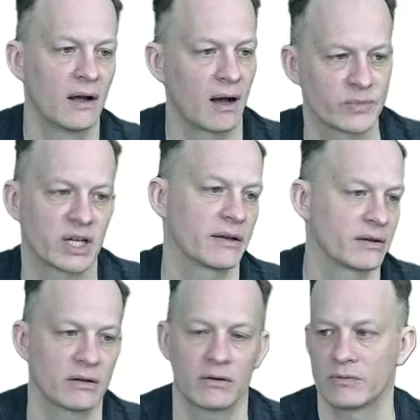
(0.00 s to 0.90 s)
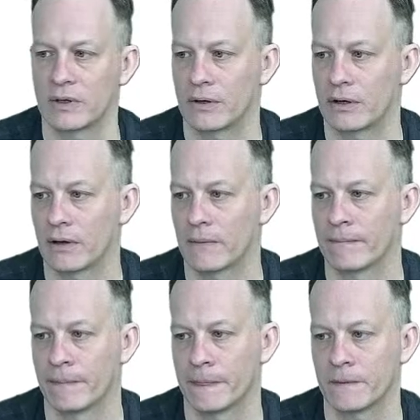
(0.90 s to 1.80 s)
I'm tired of da da da da.
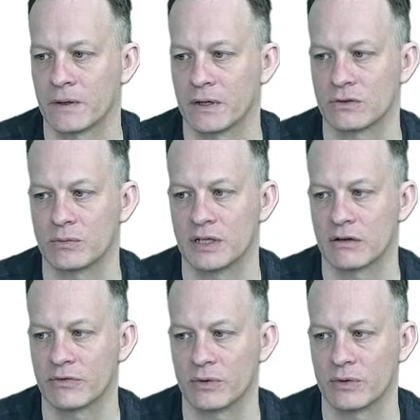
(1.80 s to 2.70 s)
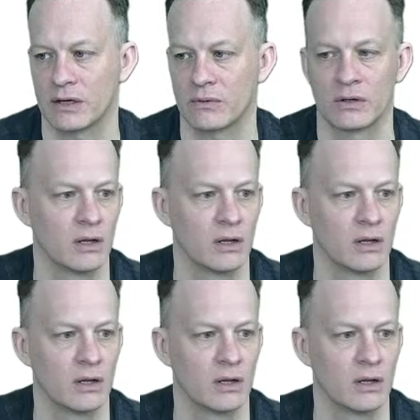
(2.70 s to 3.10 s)
Okay, so be careful with that one.